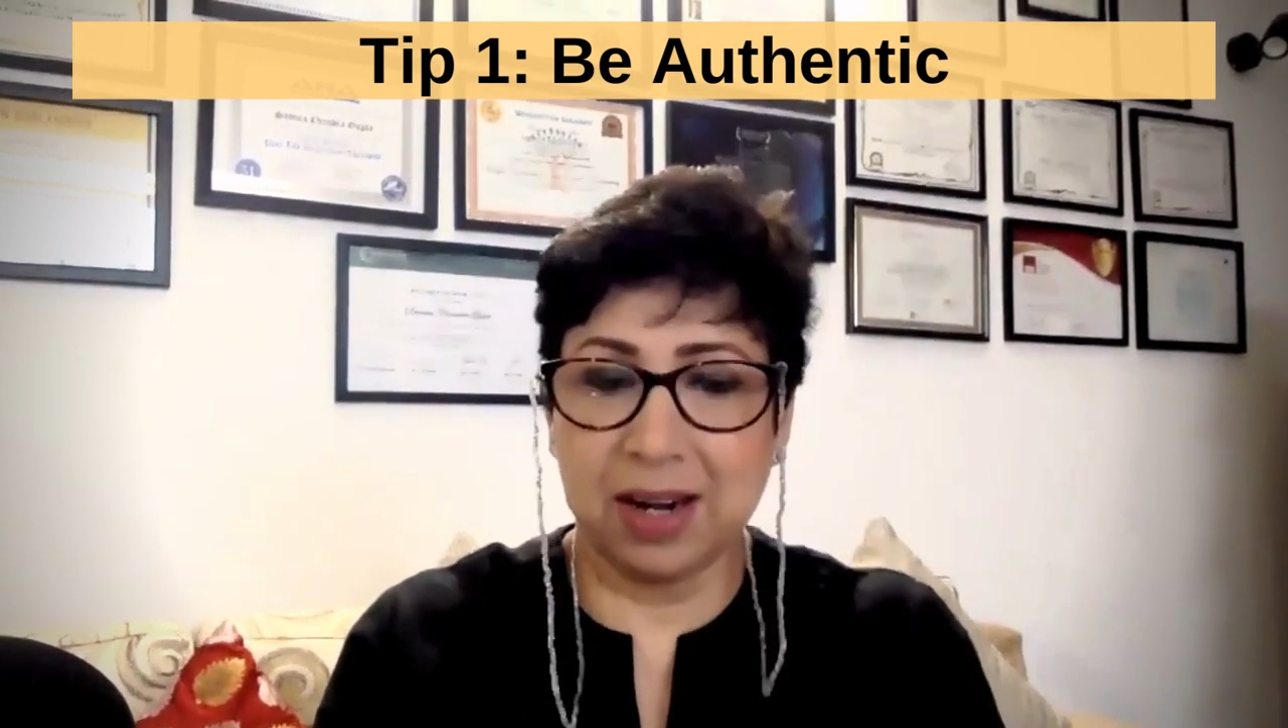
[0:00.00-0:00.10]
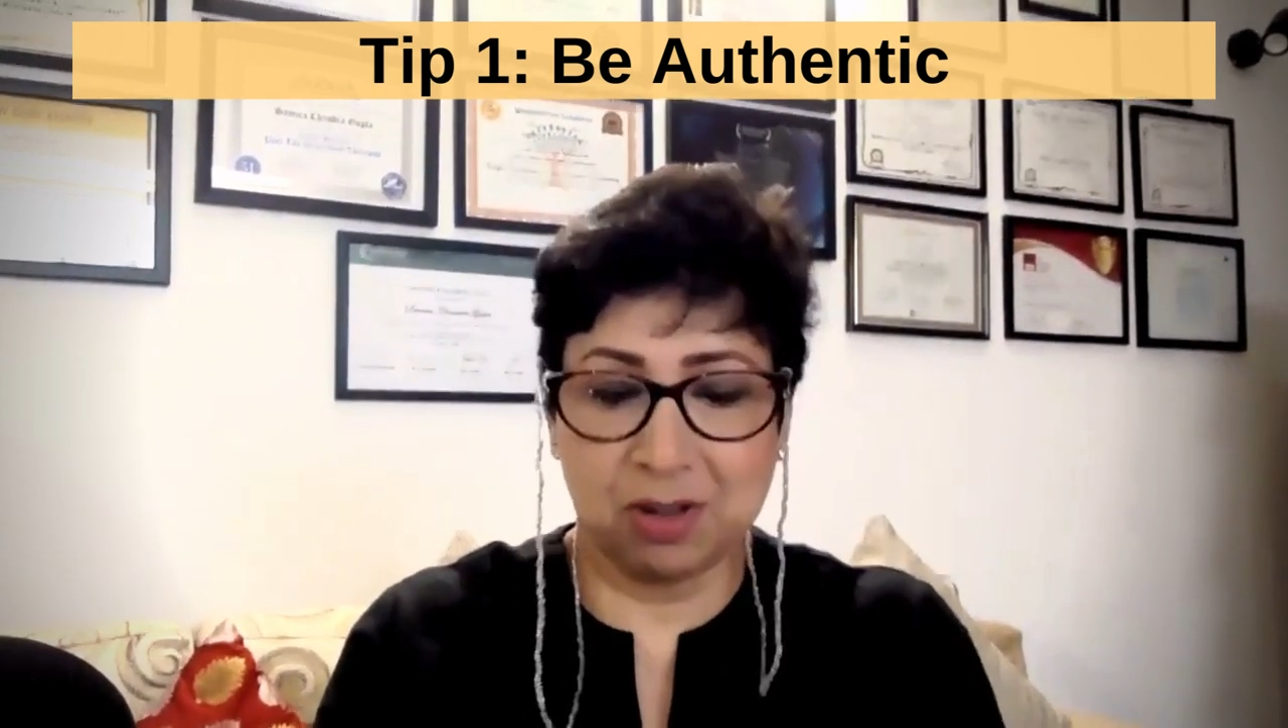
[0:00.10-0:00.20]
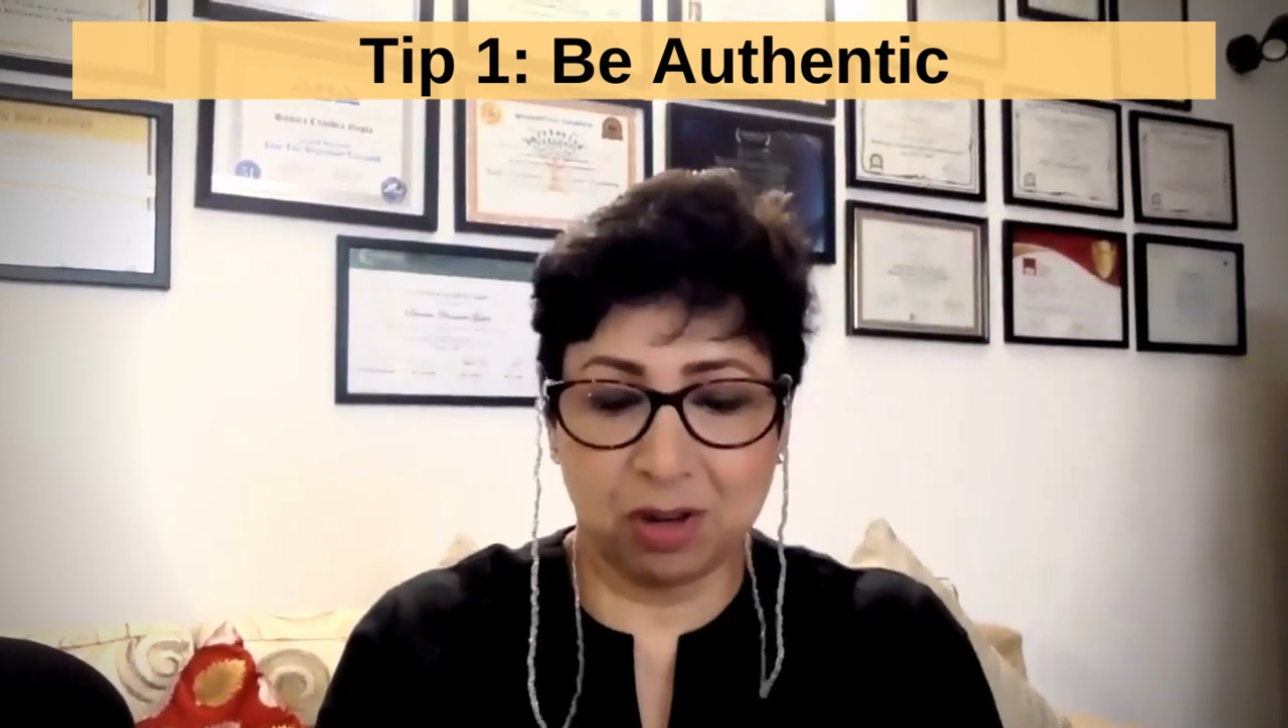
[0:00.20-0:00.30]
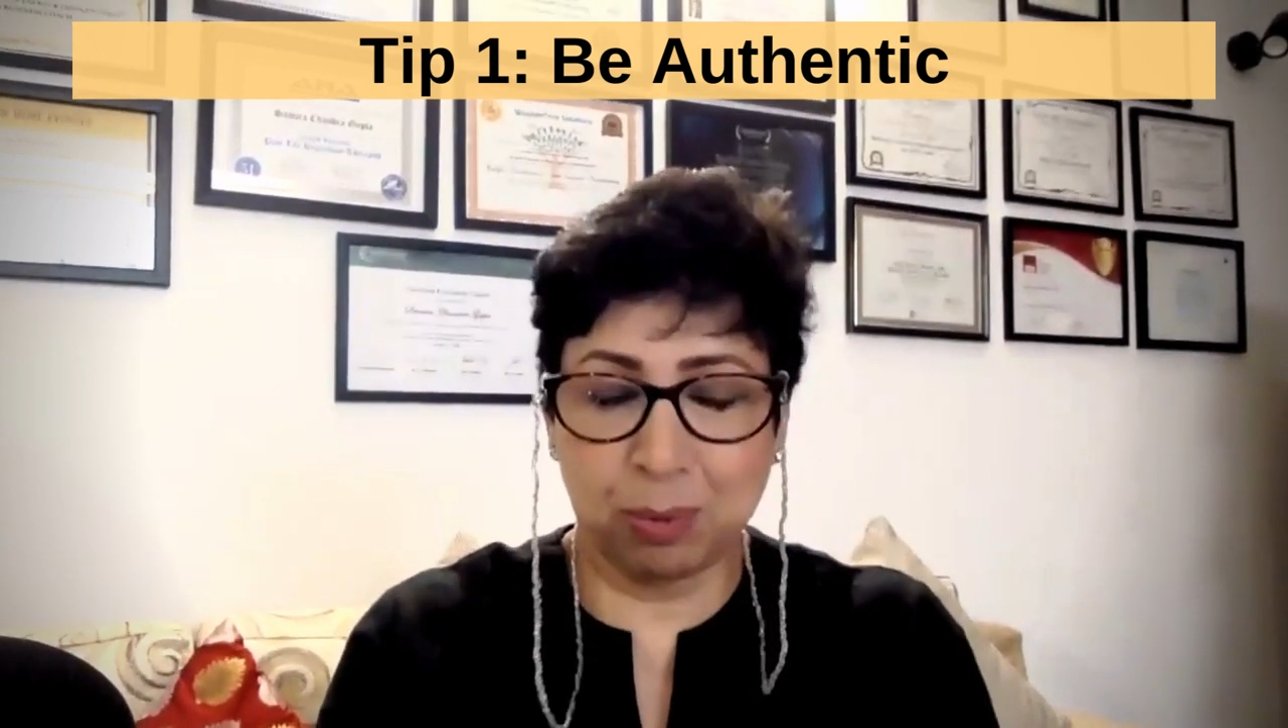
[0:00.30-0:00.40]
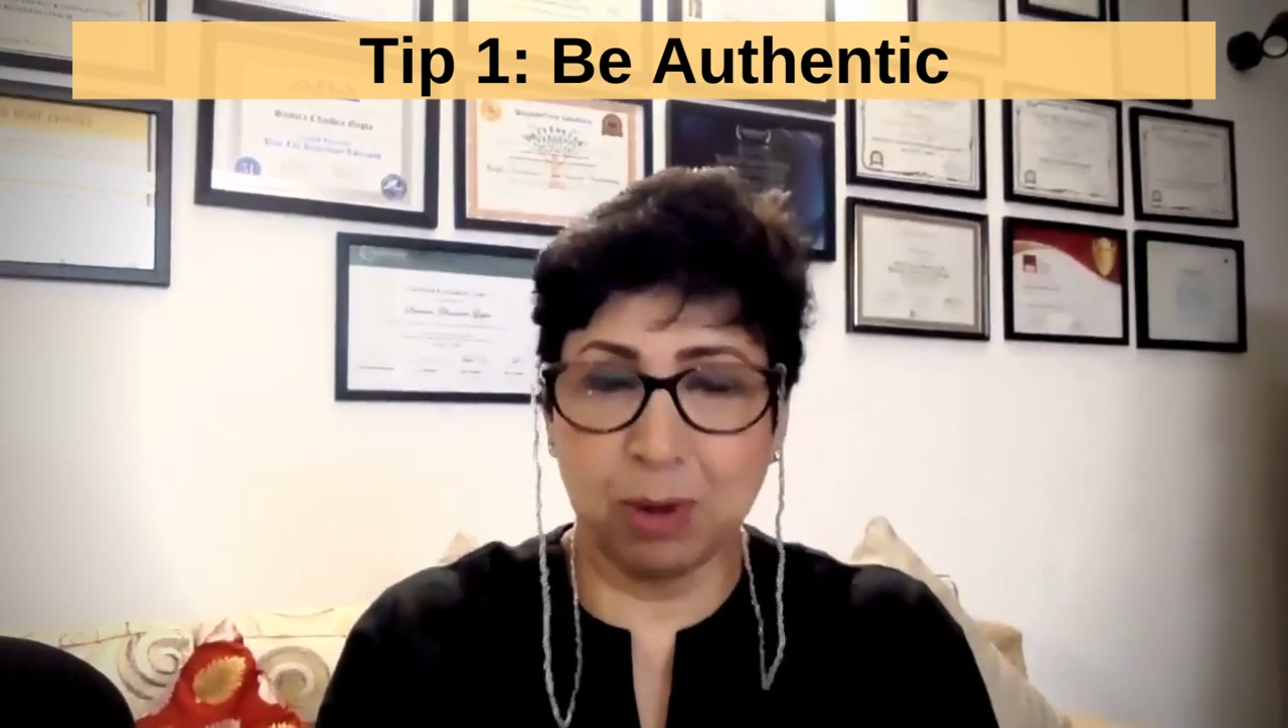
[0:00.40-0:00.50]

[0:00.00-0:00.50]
and just